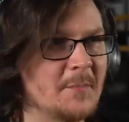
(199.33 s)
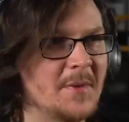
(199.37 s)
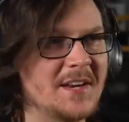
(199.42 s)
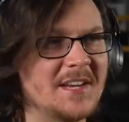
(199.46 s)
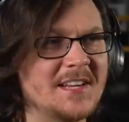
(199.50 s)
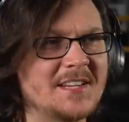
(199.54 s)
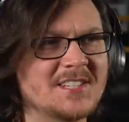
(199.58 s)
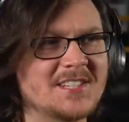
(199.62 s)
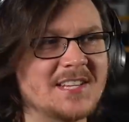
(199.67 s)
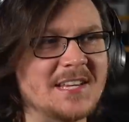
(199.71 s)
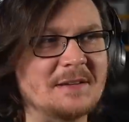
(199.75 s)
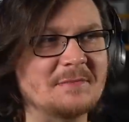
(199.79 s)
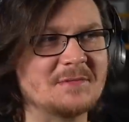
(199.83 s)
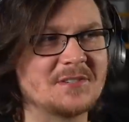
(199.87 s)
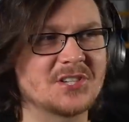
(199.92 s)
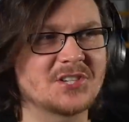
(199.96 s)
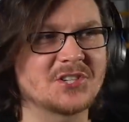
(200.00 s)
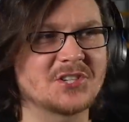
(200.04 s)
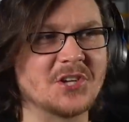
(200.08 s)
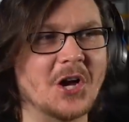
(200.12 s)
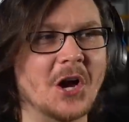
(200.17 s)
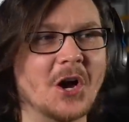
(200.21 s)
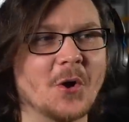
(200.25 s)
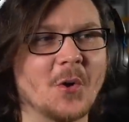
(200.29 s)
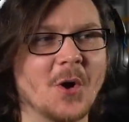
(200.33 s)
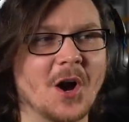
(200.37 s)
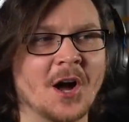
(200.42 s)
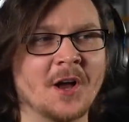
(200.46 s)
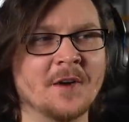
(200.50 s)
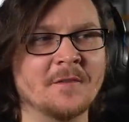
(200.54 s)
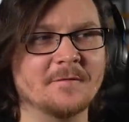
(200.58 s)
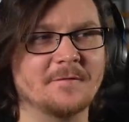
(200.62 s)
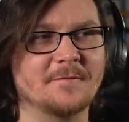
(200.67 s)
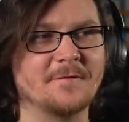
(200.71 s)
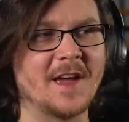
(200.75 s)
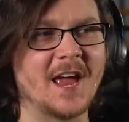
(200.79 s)
But he seems so
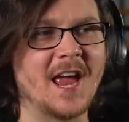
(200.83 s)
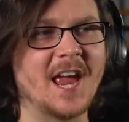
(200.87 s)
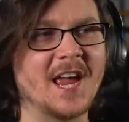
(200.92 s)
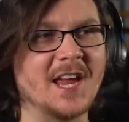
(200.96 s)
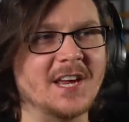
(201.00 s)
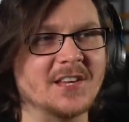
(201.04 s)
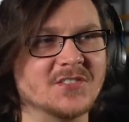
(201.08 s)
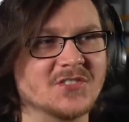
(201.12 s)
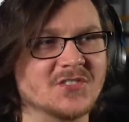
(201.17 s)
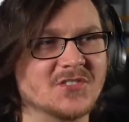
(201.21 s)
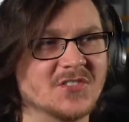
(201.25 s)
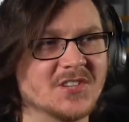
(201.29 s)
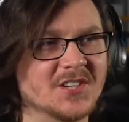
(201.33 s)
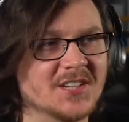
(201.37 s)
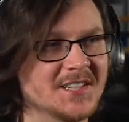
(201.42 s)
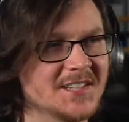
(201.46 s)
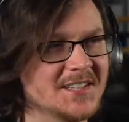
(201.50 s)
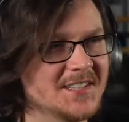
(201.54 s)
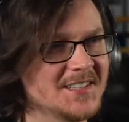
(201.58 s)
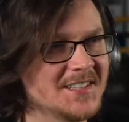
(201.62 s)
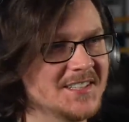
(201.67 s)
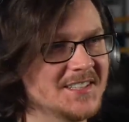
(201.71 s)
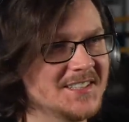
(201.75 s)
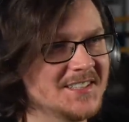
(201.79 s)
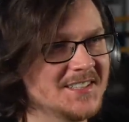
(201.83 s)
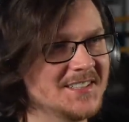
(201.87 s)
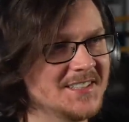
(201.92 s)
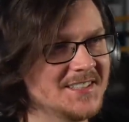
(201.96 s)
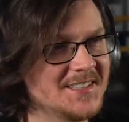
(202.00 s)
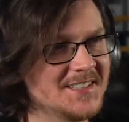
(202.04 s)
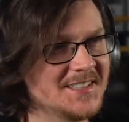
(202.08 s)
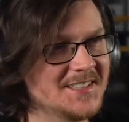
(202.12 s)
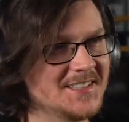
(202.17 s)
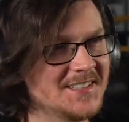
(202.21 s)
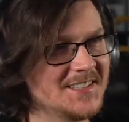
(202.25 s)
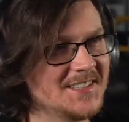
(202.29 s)
unfazed.
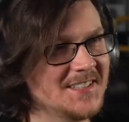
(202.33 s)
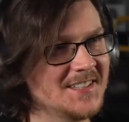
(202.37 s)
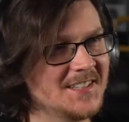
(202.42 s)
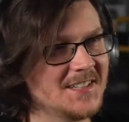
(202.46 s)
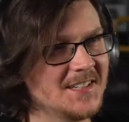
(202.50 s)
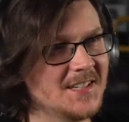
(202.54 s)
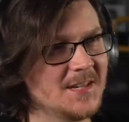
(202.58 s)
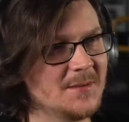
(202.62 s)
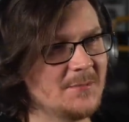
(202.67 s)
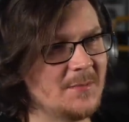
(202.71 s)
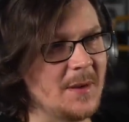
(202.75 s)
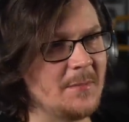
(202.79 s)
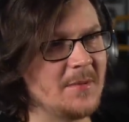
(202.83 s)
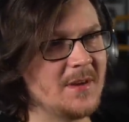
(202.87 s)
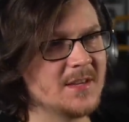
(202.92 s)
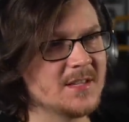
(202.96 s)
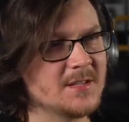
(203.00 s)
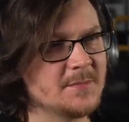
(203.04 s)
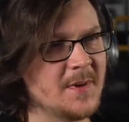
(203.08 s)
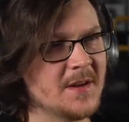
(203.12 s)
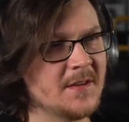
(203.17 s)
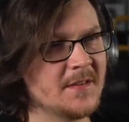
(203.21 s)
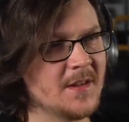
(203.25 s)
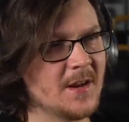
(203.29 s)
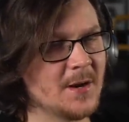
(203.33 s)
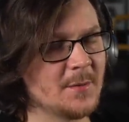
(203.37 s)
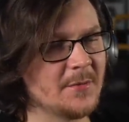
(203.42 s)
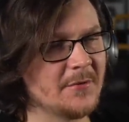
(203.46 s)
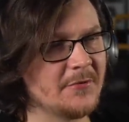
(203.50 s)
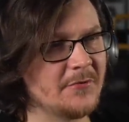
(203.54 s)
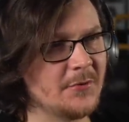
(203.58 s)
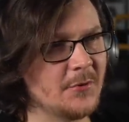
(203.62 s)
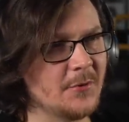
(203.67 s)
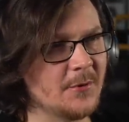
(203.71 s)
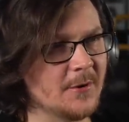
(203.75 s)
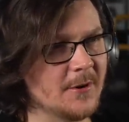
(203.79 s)
Maybe he's been there
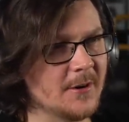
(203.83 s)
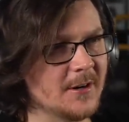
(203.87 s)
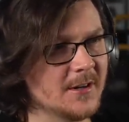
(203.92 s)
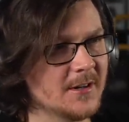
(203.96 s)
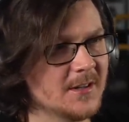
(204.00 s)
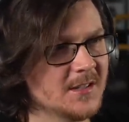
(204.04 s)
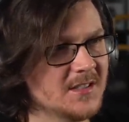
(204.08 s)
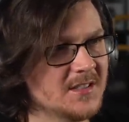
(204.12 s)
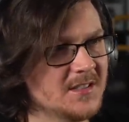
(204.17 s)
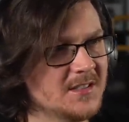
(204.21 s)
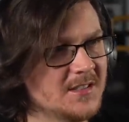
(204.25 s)
before.